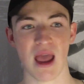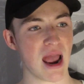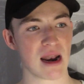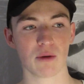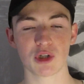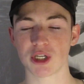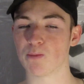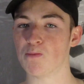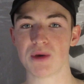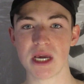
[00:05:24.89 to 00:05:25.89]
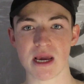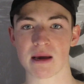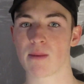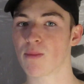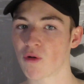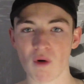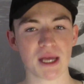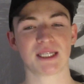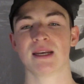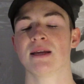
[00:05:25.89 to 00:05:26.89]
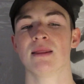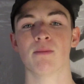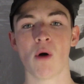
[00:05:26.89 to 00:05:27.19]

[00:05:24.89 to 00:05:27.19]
and I was just being present in the